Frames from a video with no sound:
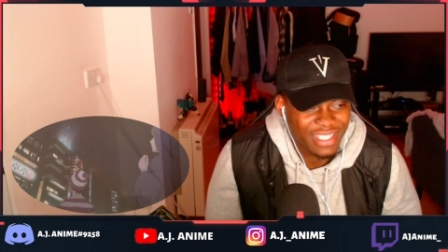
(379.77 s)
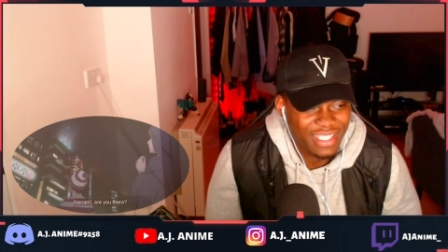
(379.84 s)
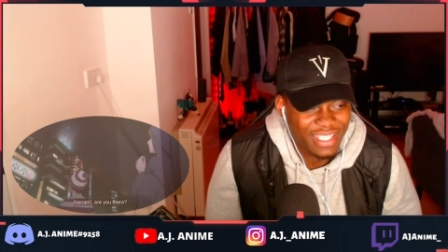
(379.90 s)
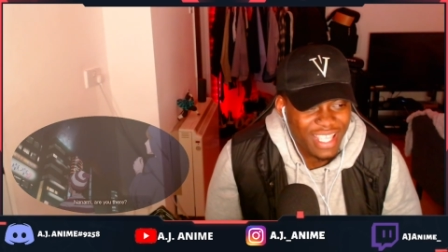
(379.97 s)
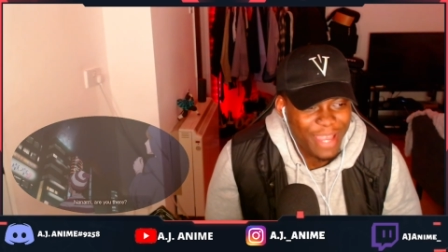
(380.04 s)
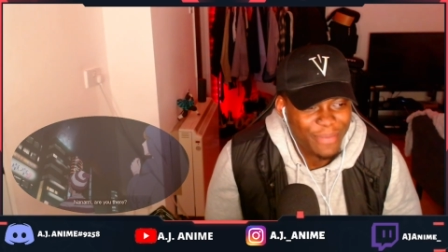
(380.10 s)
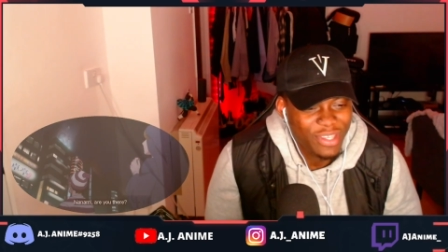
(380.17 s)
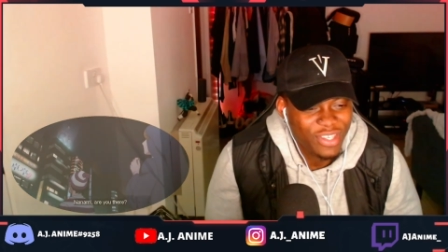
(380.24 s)

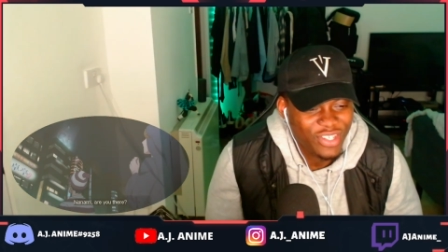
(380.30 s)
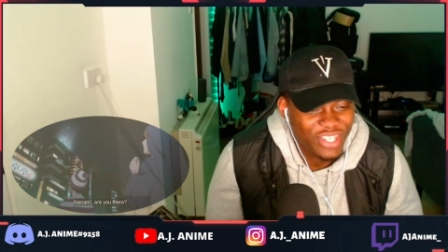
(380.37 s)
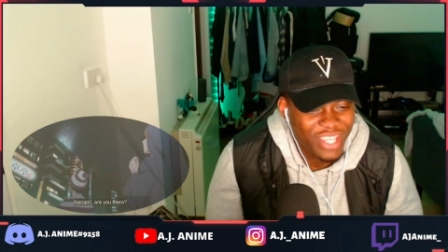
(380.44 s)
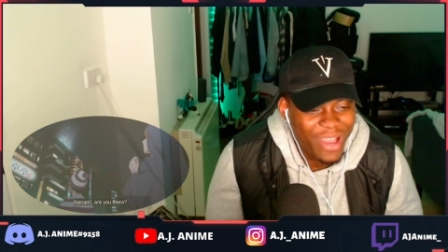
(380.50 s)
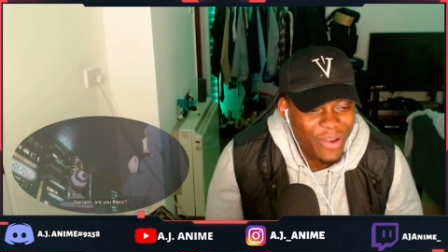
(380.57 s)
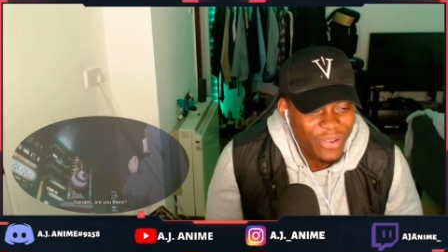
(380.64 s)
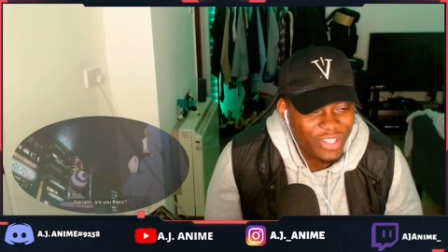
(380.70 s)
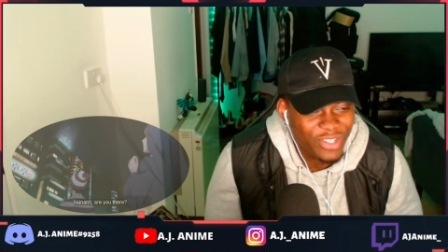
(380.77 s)
Damn, he's
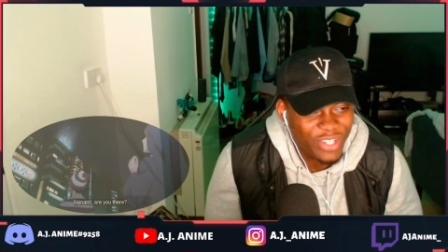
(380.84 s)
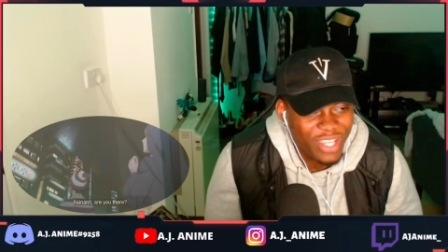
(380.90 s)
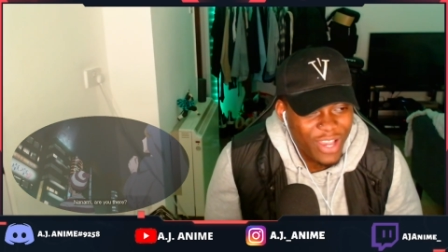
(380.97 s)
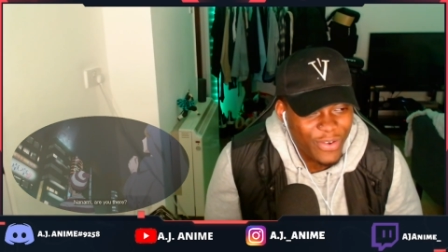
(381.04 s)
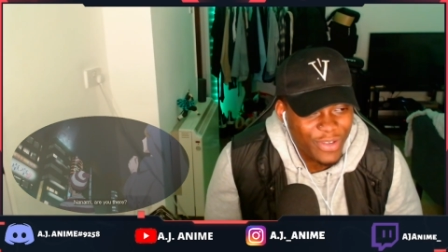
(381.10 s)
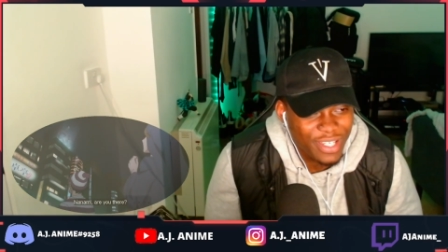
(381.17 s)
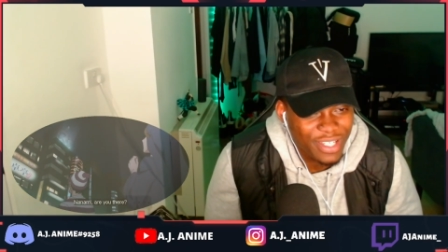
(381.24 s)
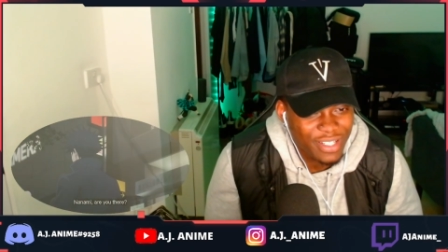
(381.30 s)

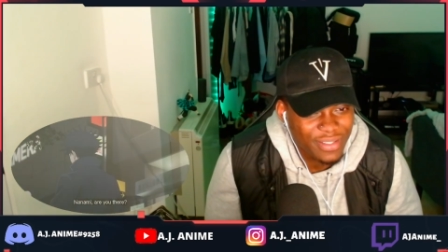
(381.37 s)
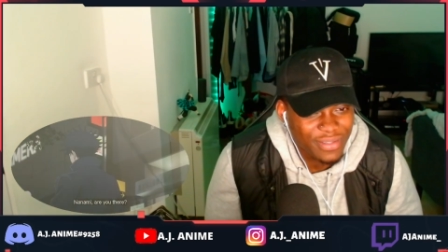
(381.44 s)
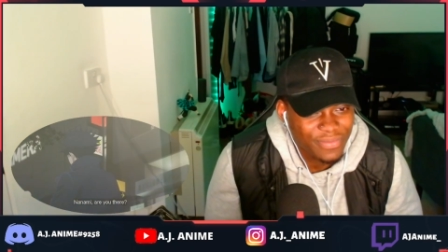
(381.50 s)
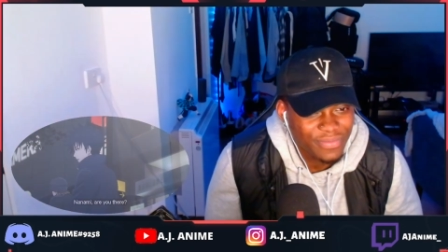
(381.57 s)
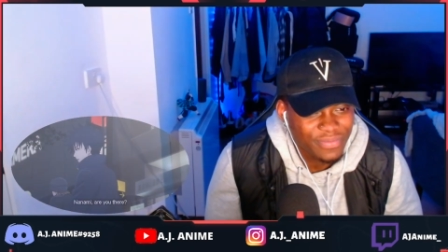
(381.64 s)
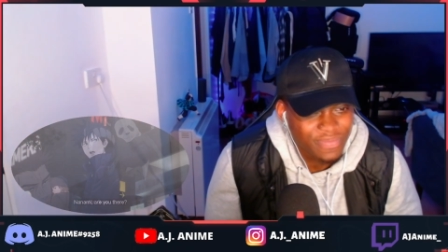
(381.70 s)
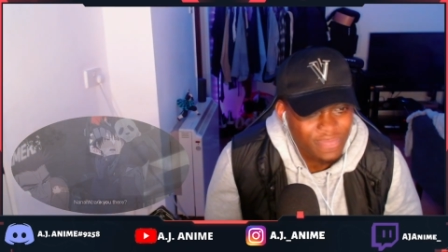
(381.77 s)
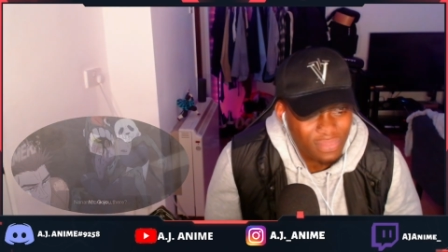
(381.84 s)
shouting.
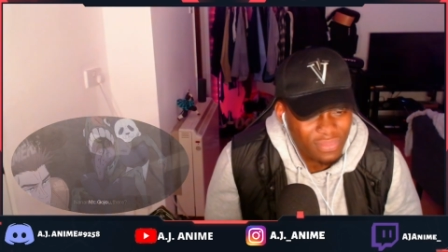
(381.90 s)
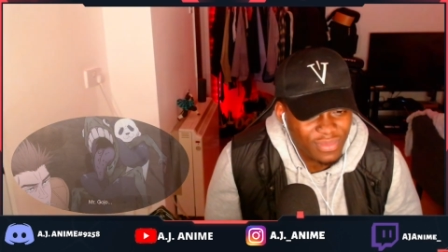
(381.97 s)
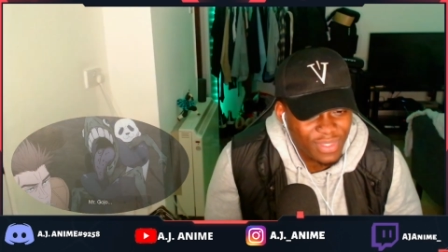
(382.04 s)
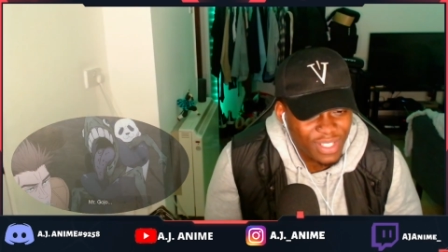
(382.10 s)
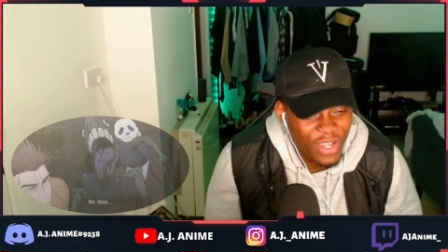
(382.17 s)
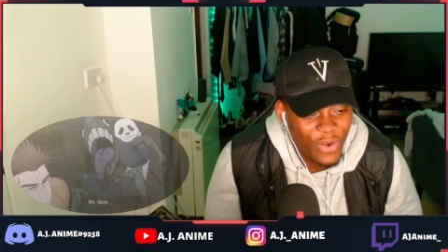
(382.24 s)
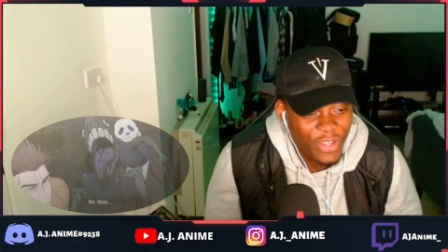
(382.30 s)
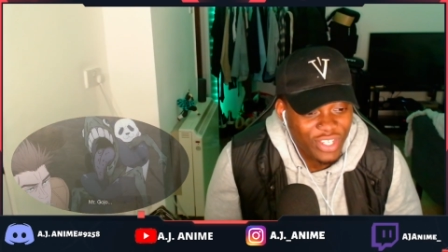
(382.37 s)

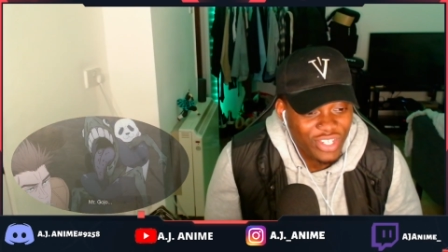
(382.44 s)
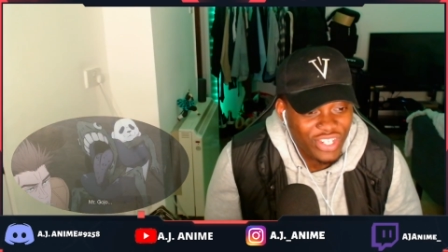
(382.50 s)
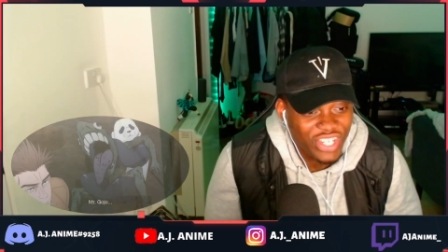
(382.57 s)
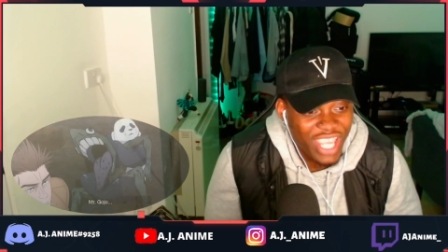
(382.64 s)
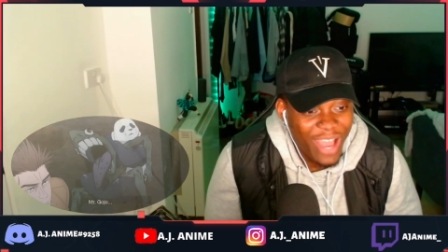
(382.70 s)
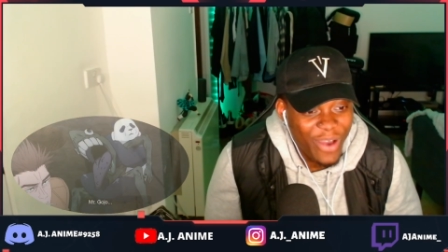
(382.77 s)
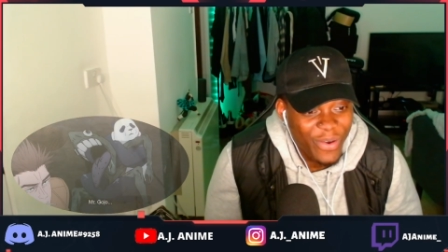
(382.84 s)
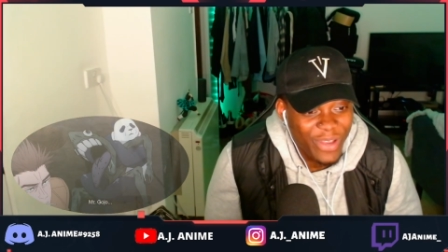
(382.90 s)
Oh, he's
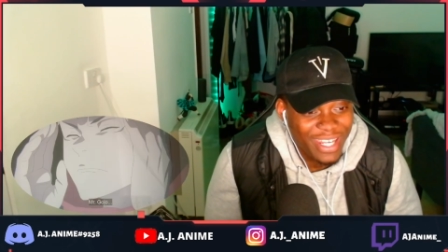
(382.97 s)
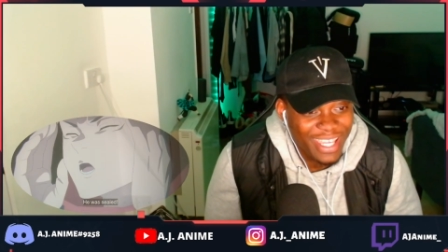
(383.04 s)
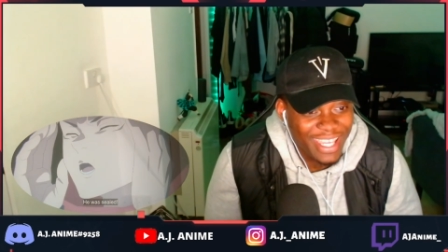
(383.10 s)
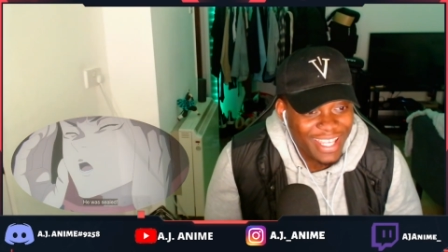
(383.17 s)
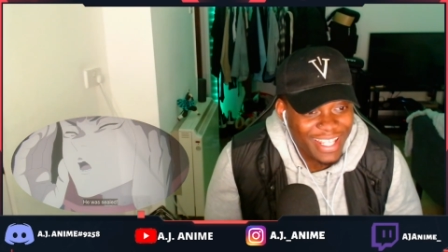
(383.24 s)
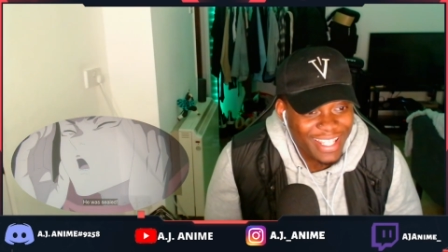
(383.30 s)
shouting it.